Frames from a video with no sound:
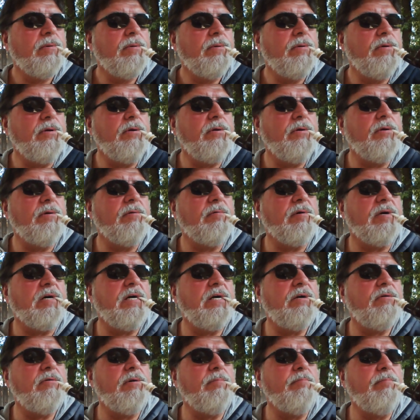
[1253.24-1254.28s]
To the tune of
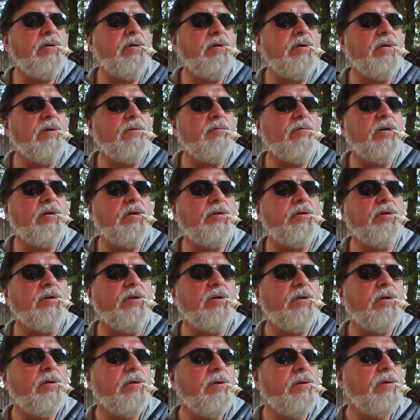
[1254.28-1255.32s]
100 million Russians